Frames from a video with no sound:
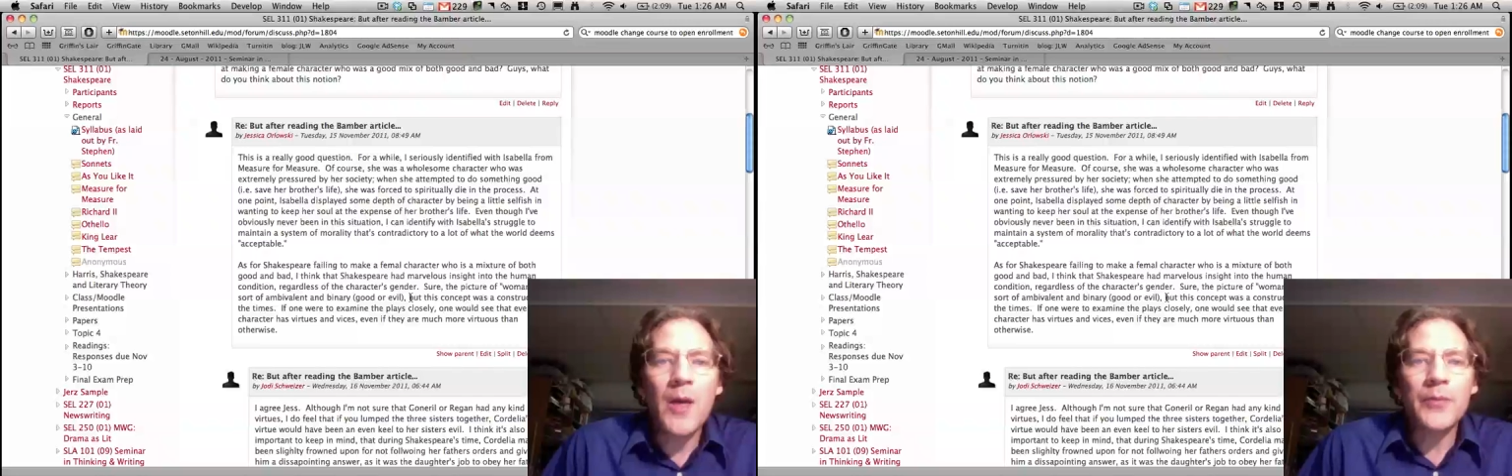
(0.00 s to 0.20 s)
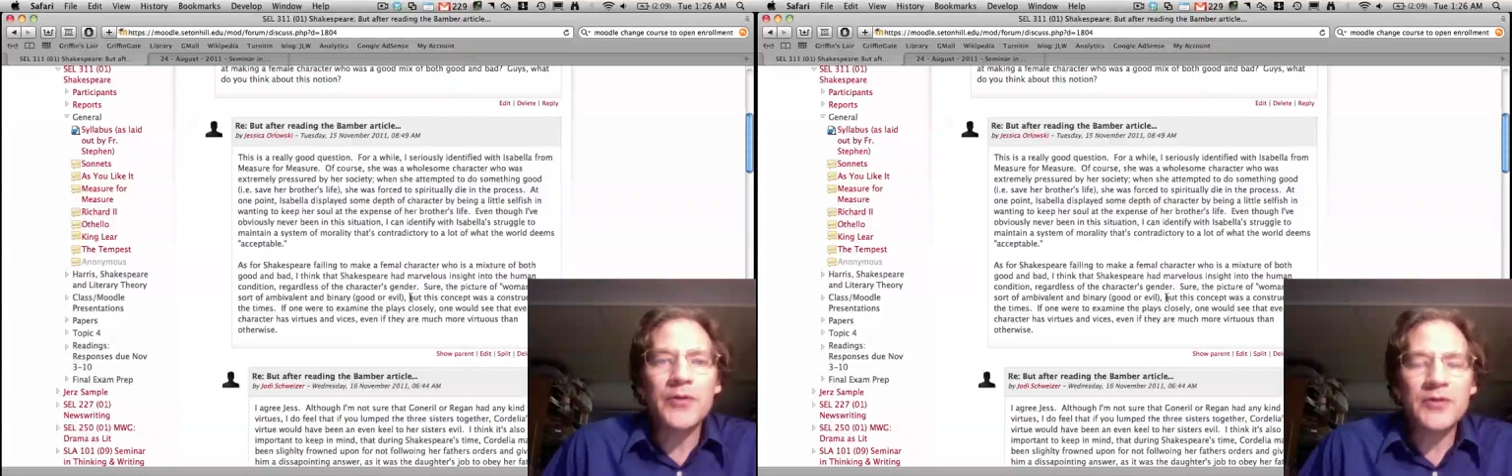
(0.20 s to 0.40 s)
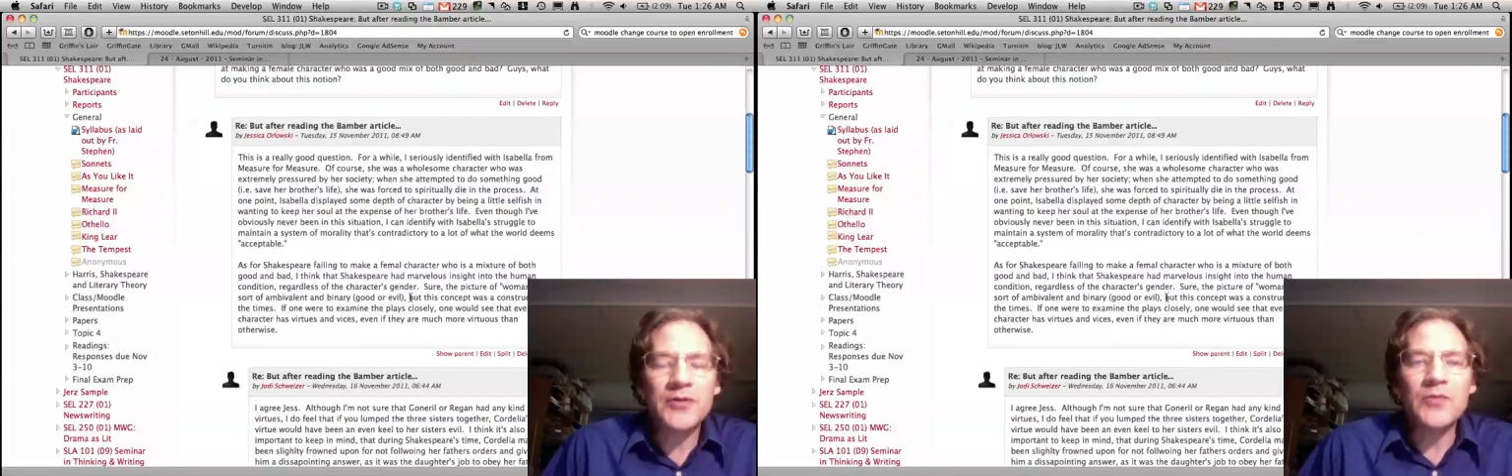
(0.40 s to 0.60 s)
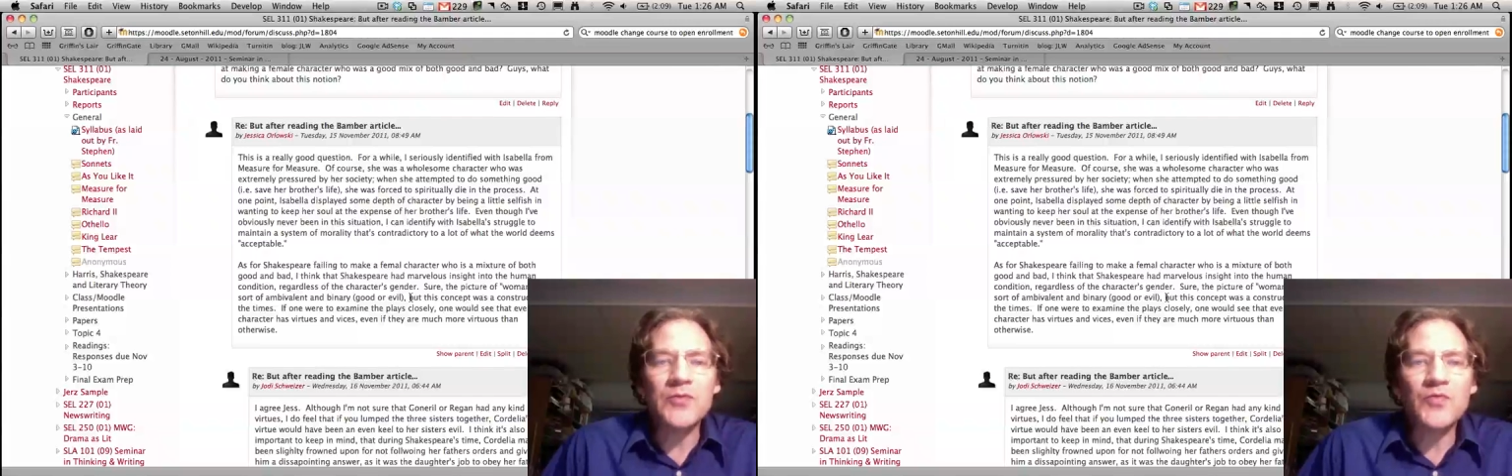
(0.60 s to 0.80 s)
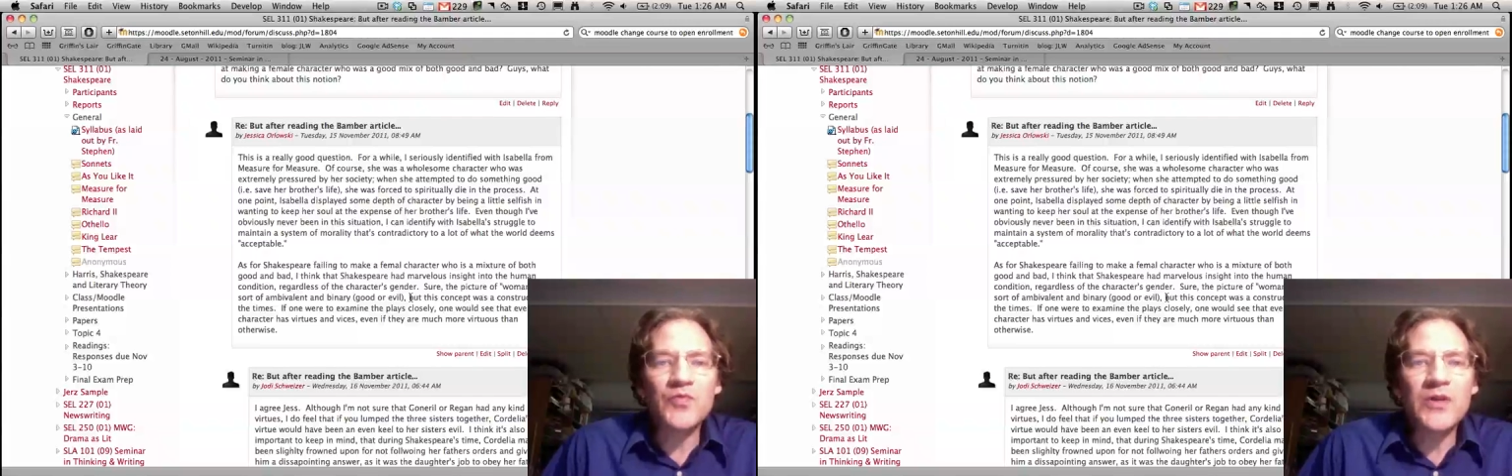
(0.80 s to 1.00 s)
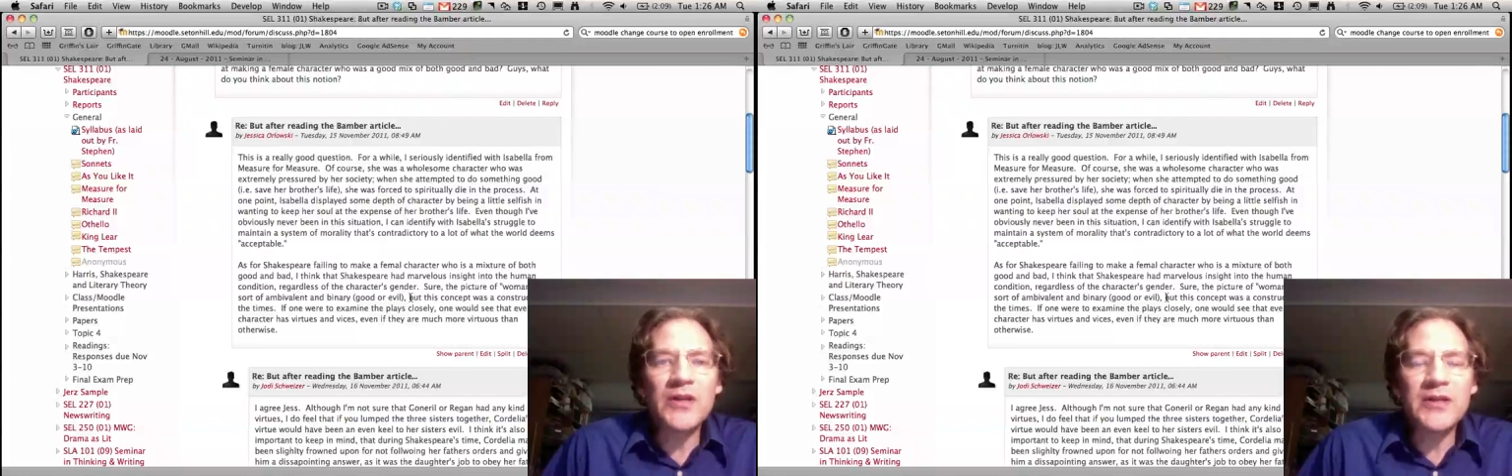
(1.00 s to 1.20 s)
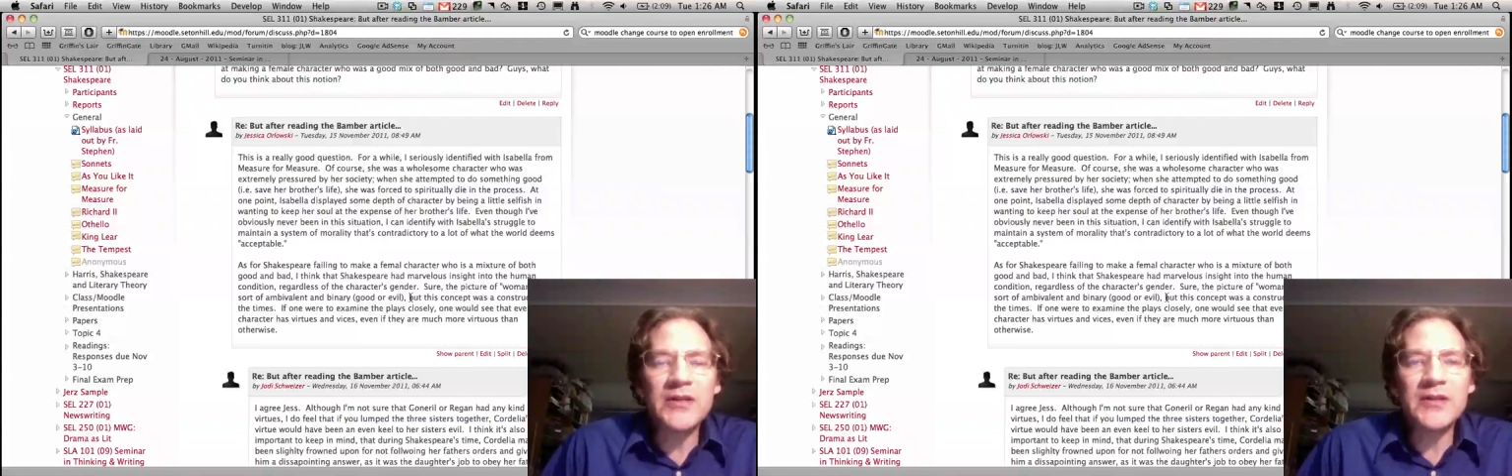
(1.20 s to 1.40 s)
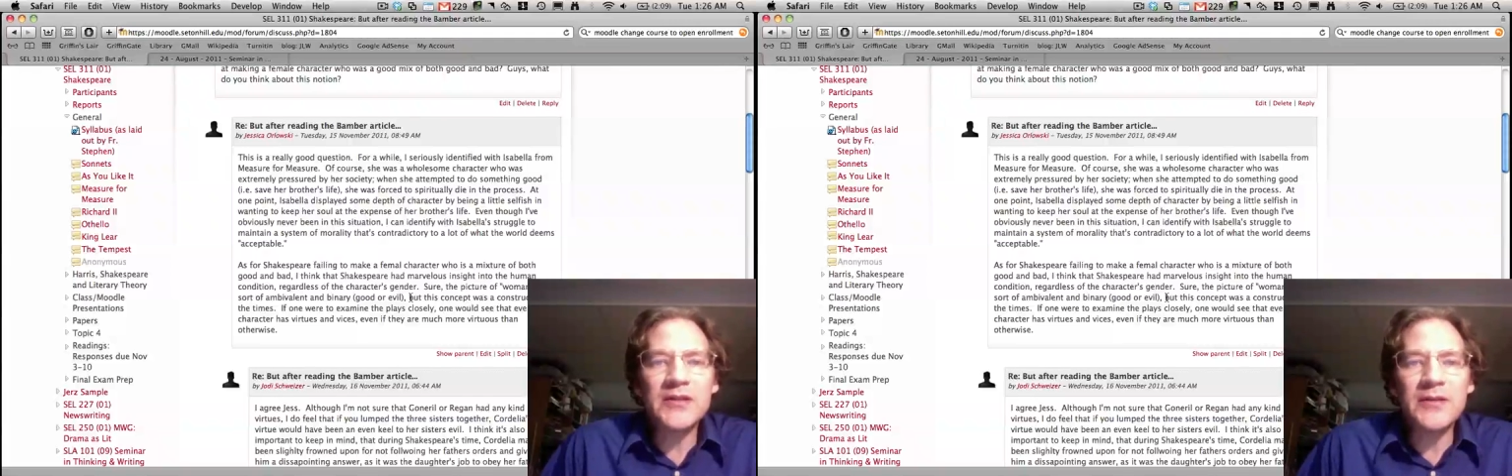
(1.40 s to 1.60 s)
But the students really
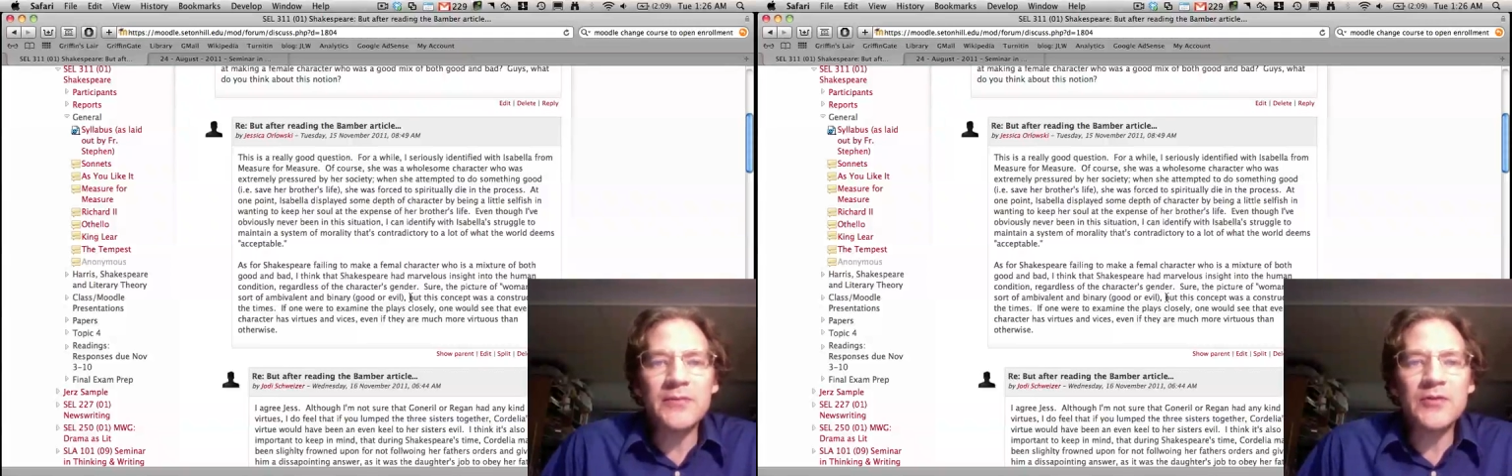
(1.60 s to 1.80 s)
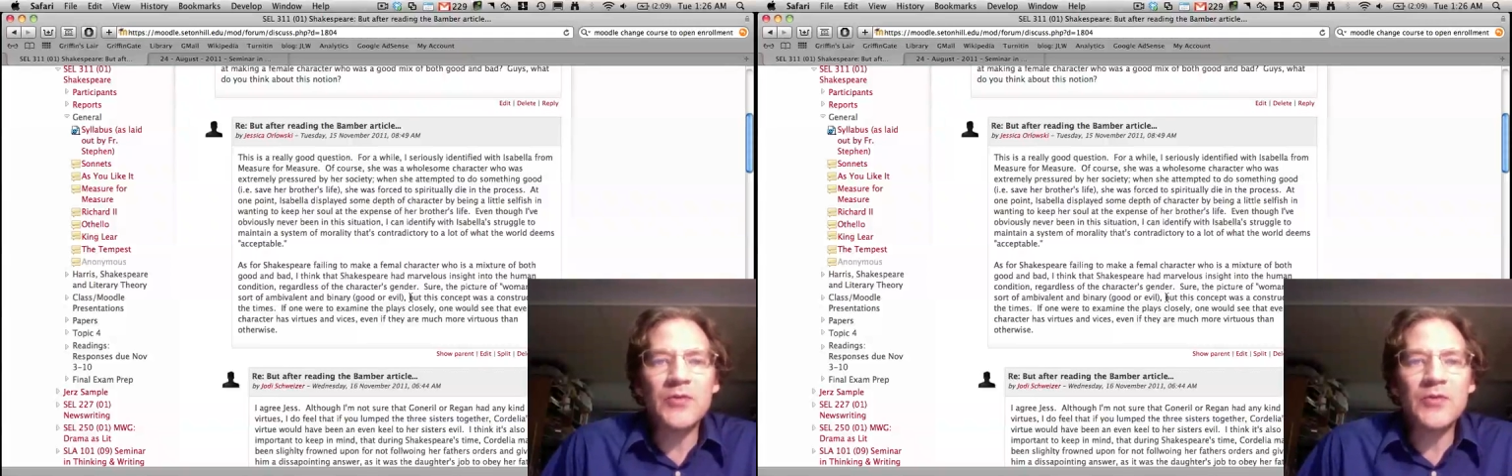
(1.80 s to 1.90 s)
did seem